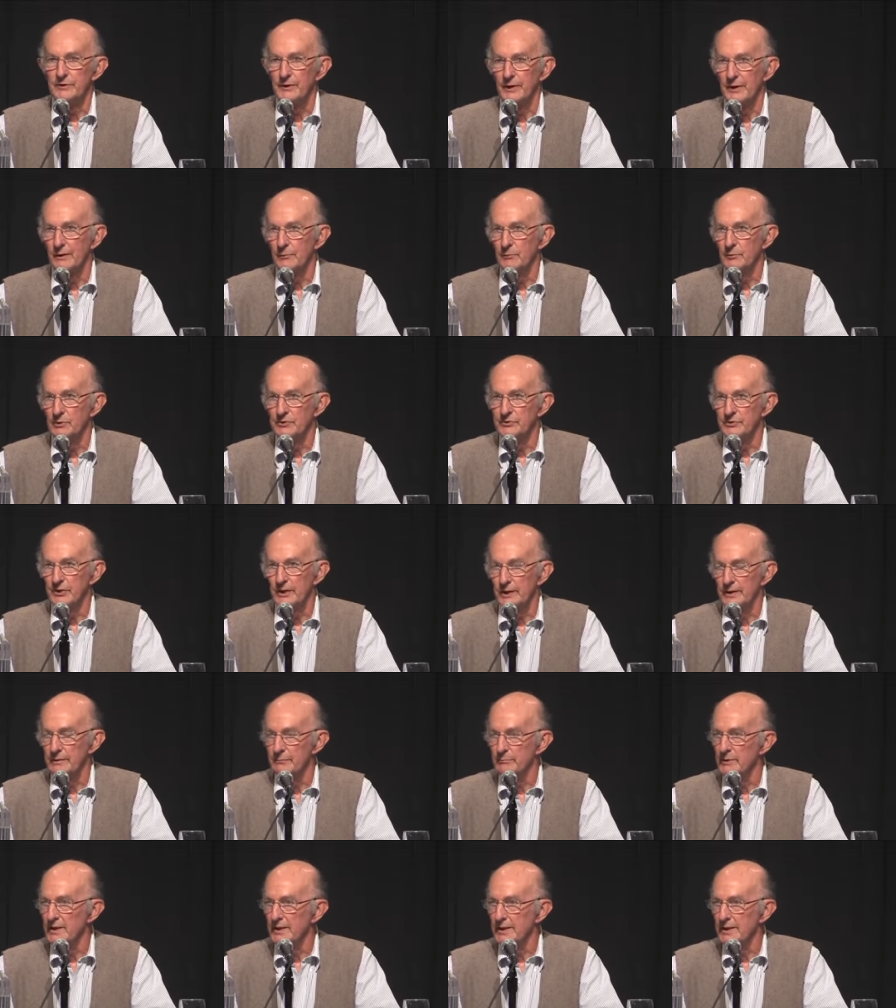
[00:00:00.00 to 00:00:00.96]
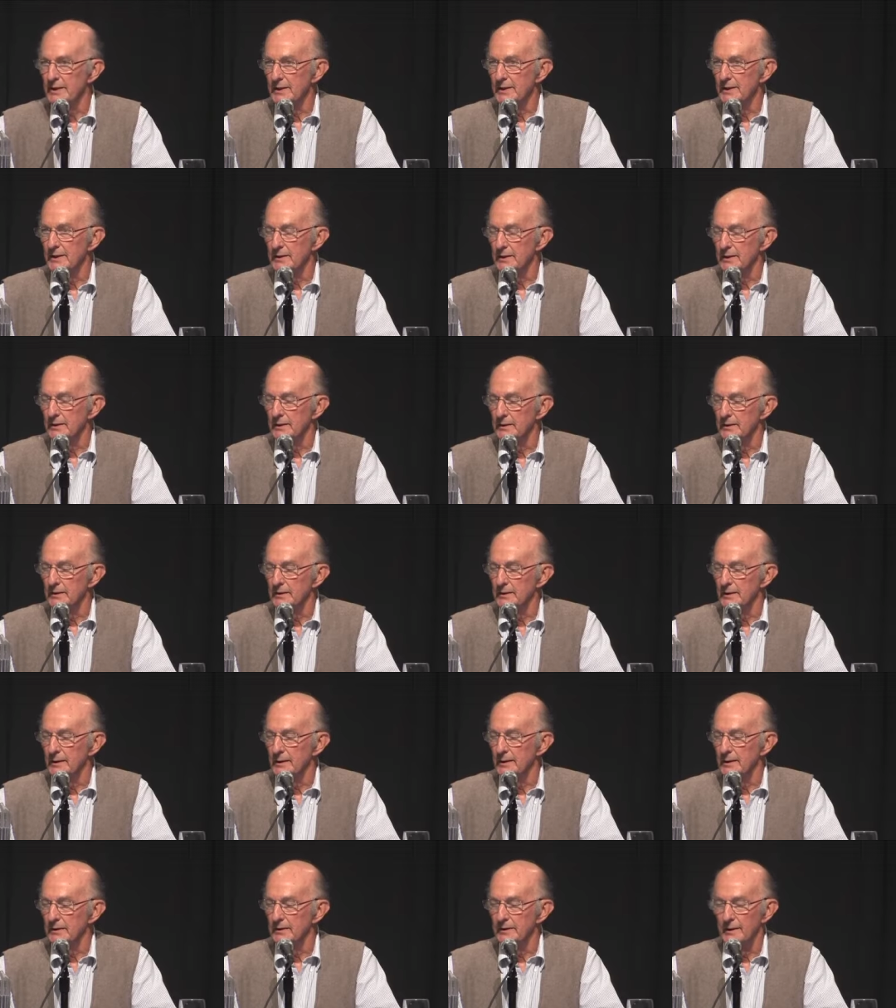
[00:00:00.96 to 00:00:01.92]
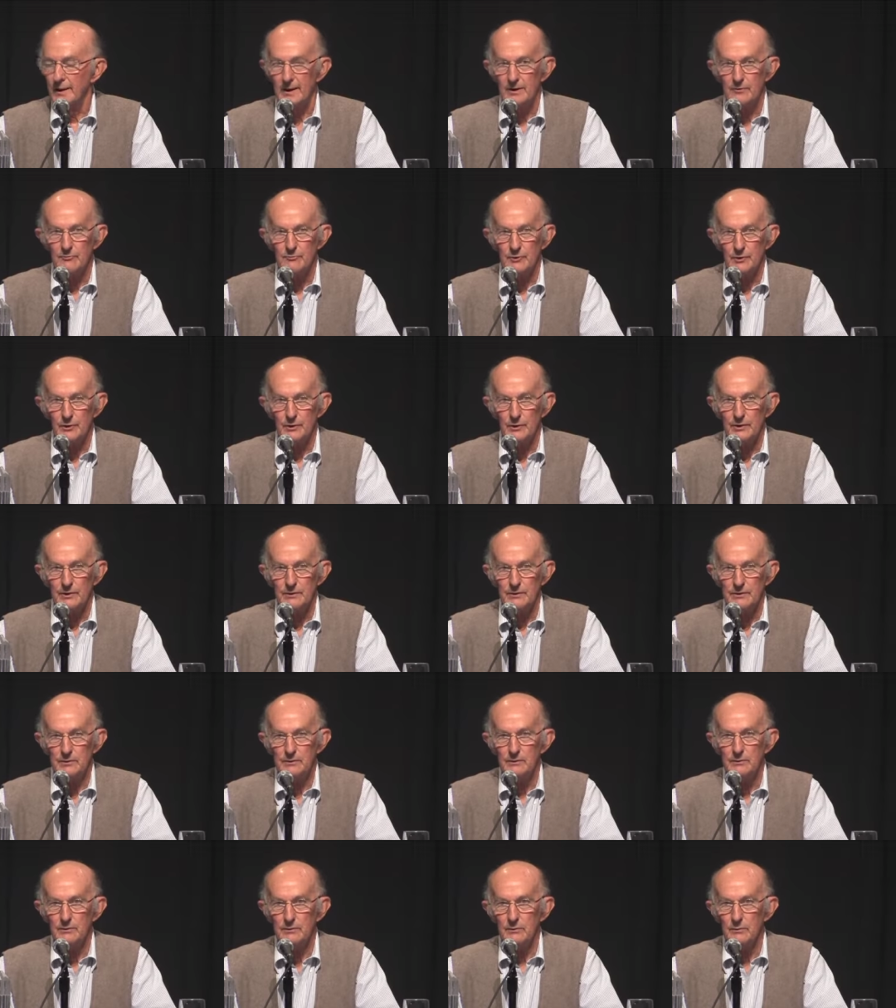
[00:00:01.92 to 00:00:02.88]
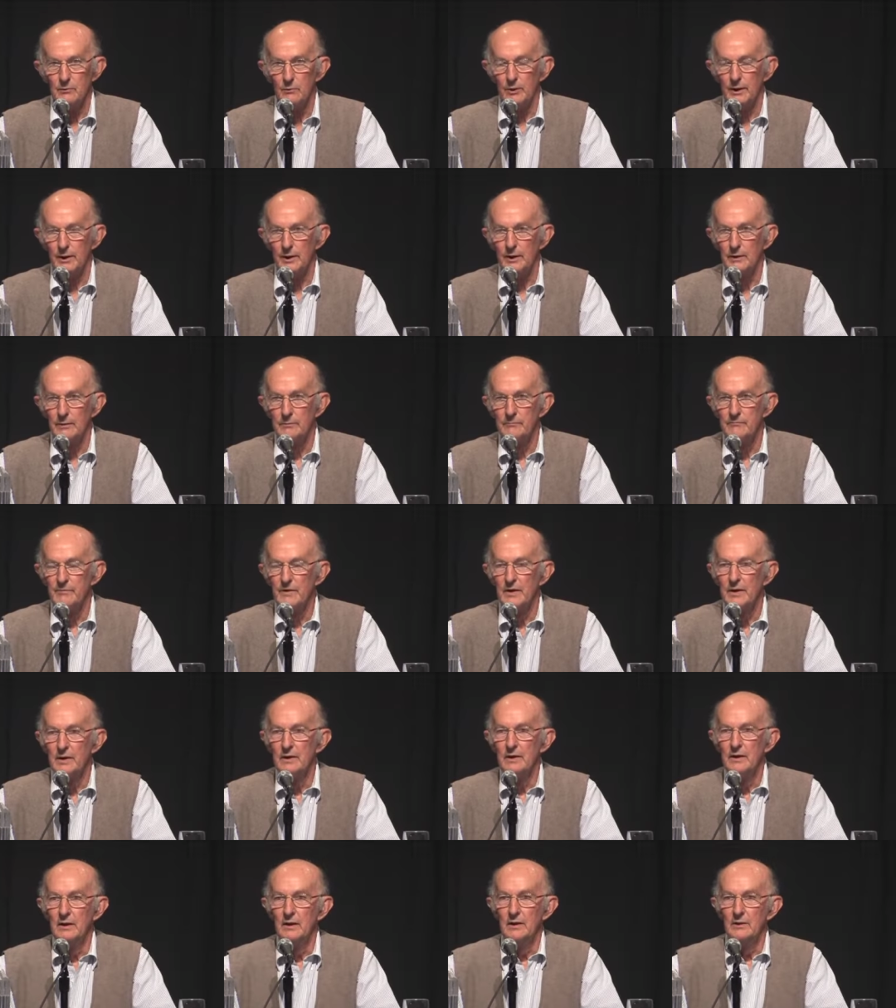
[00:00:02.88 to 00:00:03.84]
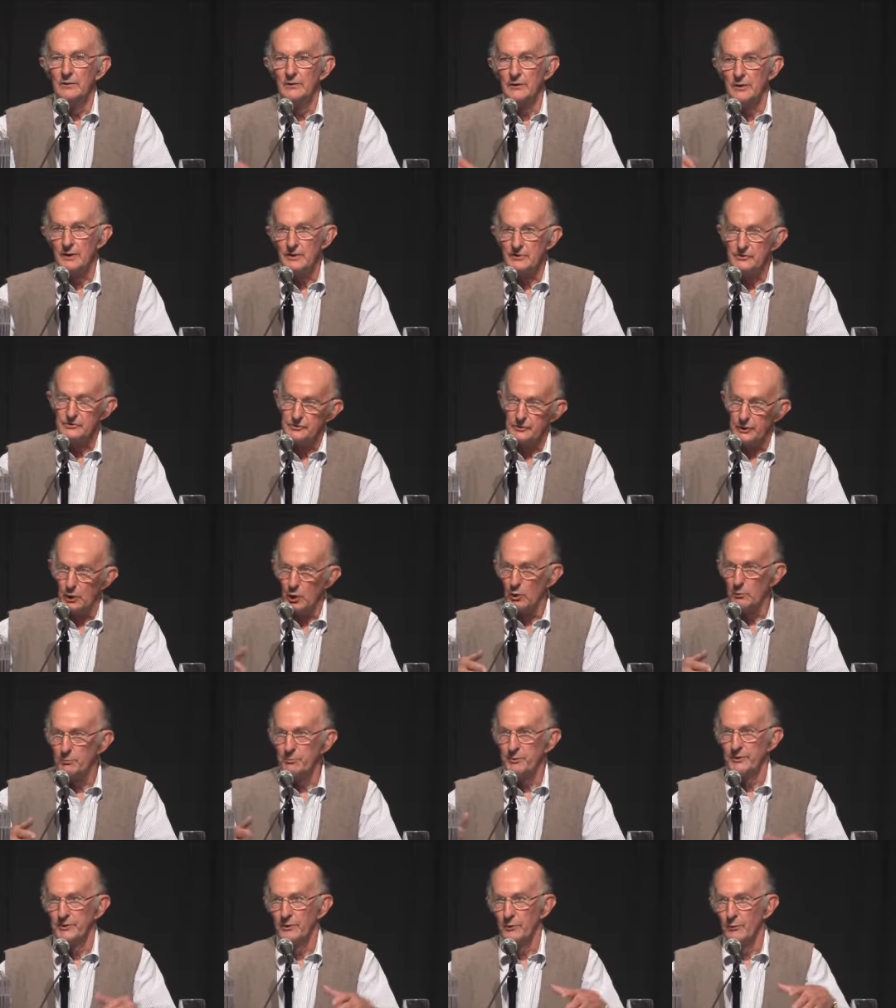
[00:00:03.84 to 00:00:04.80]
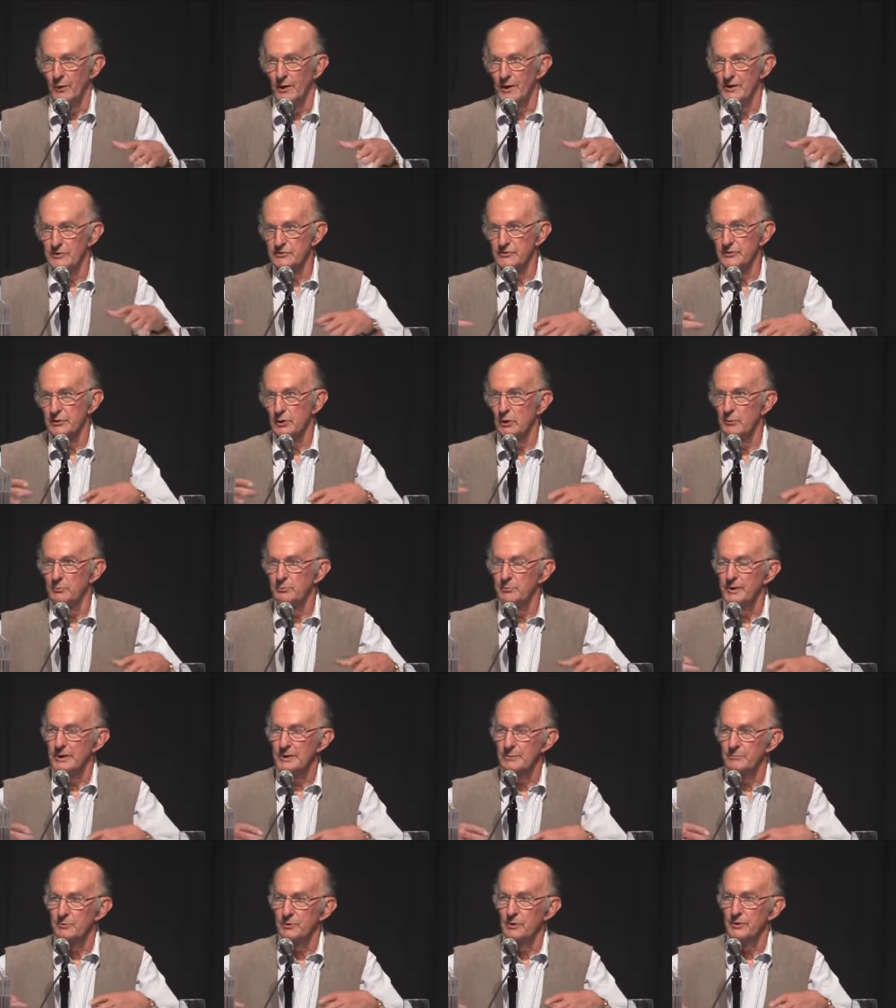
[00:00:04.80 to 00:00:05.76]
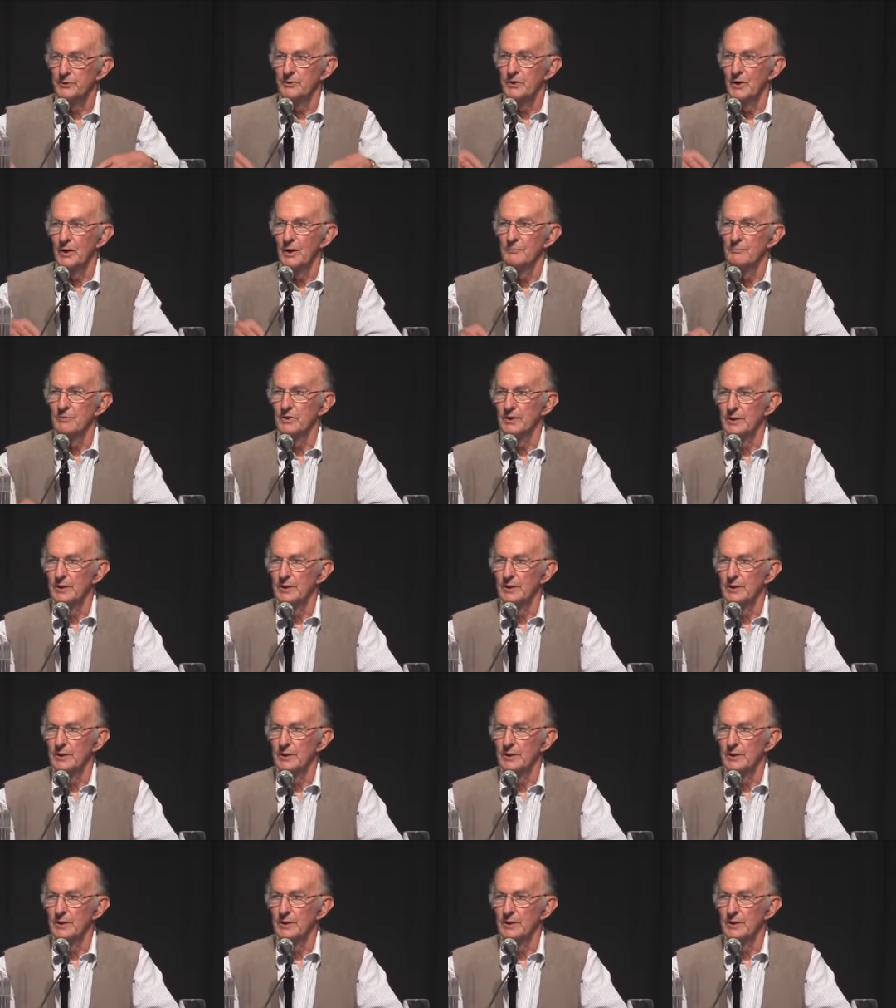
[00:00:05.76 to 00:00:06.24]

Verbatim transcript: That was at a meeting in uh, Denver where the East Slope and the West Slope people had come